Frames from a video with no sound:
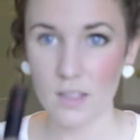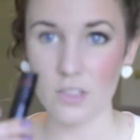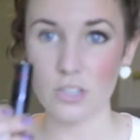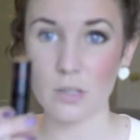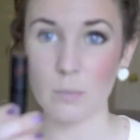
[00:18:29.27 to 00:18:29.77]

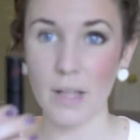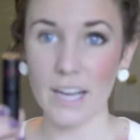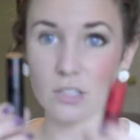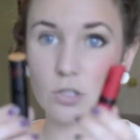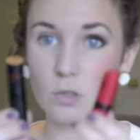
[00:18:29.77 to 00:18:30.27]
There's a
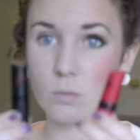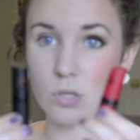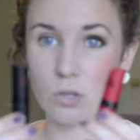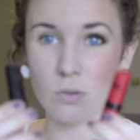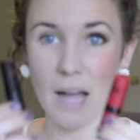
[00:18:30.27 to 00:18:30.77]
black tube
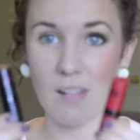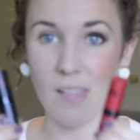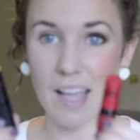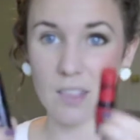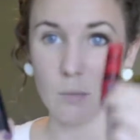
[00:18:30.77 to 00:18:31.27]
too. I
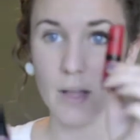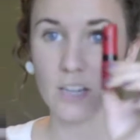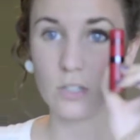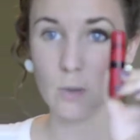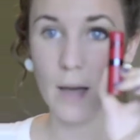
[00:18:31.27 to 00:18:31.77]
like the
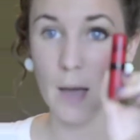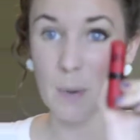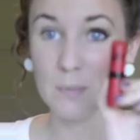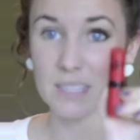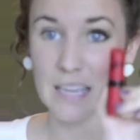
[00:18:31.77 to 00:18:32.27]
black tube. I'm
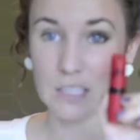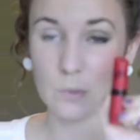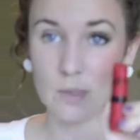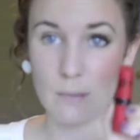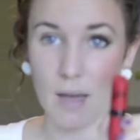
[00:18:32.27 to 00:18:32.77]
obsessed
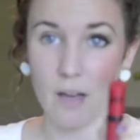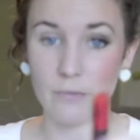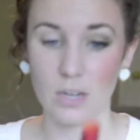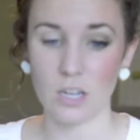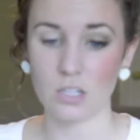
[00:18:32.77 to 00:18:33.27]
with the matte
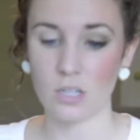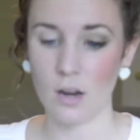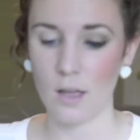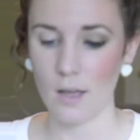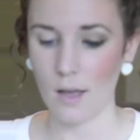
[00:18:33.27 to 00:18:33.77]
finish.
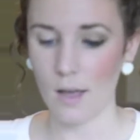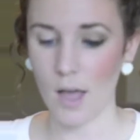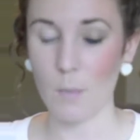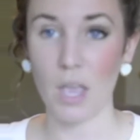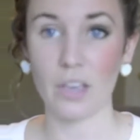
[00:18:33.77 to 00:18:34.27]

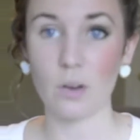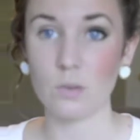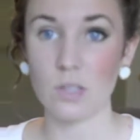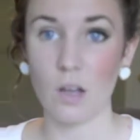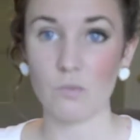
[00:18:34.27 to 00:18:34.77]
It
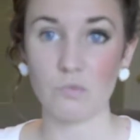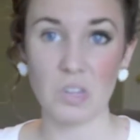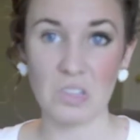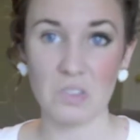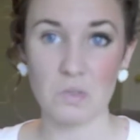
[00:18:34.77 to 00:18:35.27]
goes on
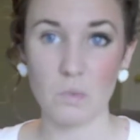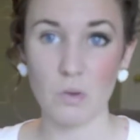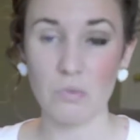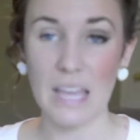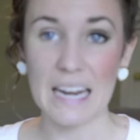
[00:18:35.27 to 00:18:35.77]
really
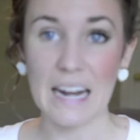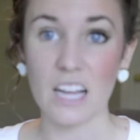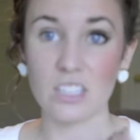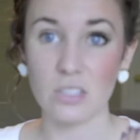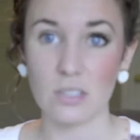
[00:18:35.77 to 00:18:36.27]
smooth, and it
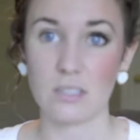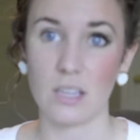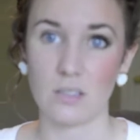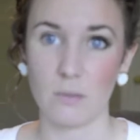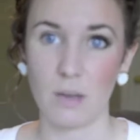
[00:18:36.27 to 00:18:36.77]
actually
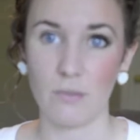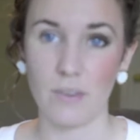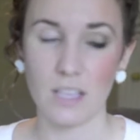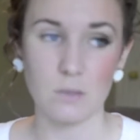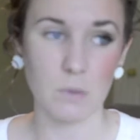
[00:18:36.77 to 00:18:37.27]
stays on my
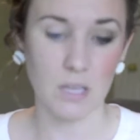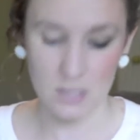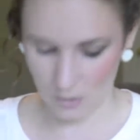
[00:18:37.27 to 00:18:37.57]
face, because